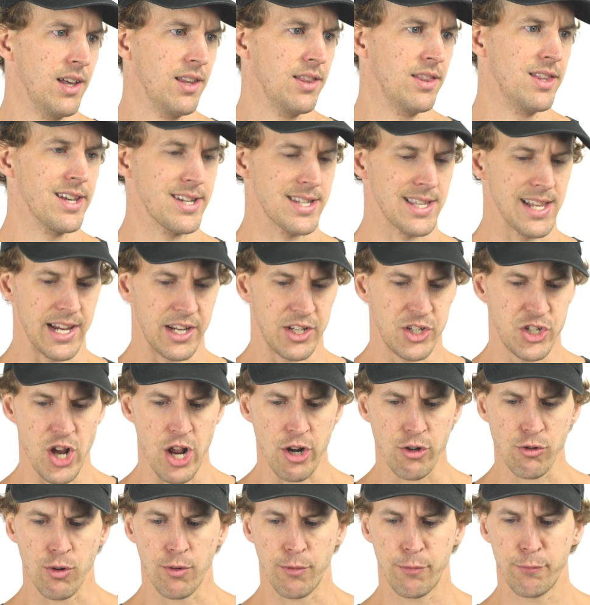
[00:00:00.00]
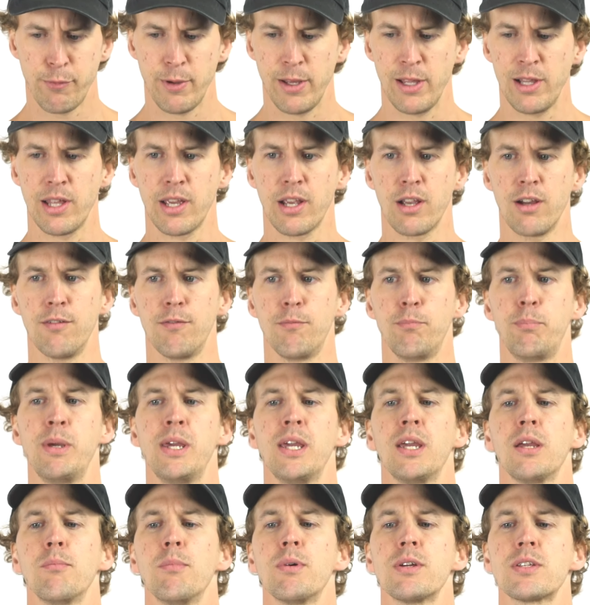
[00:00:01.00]
this like general feeling of
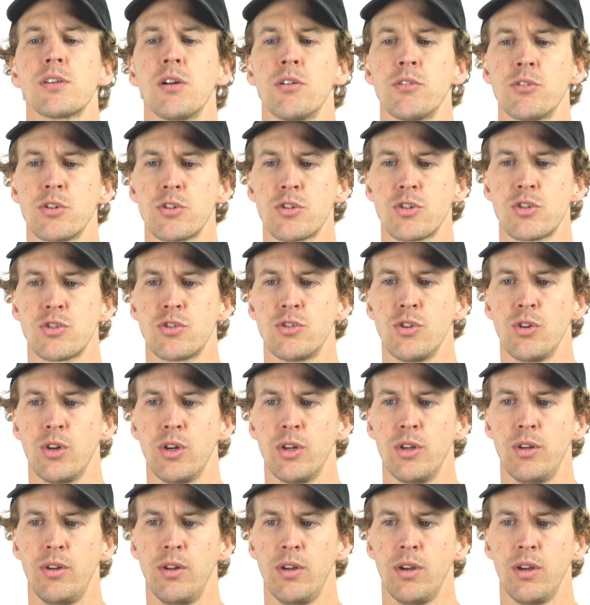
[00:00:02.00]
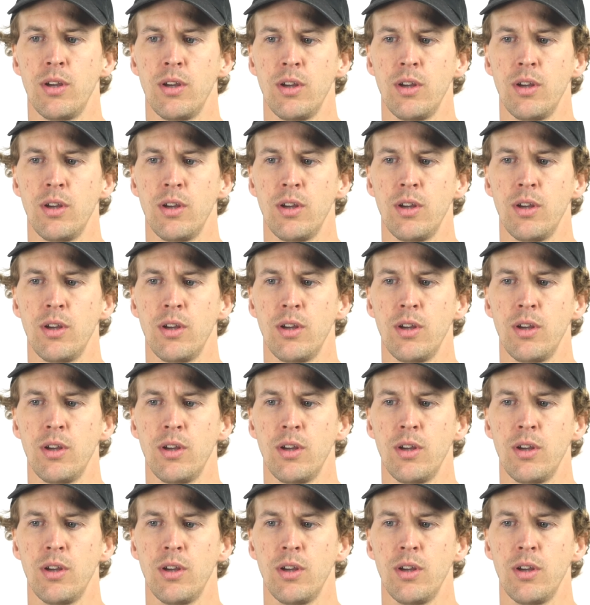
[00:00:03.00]
being misunderstood